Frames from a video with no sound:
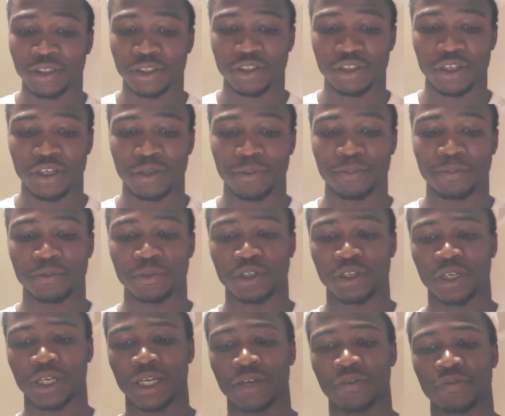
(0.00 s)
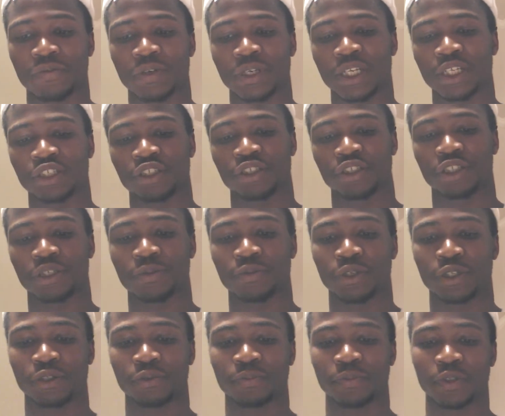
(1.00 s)
Try to have a relationship with
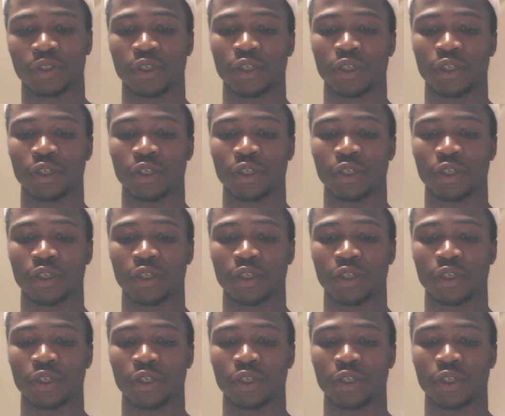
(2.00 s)
Him.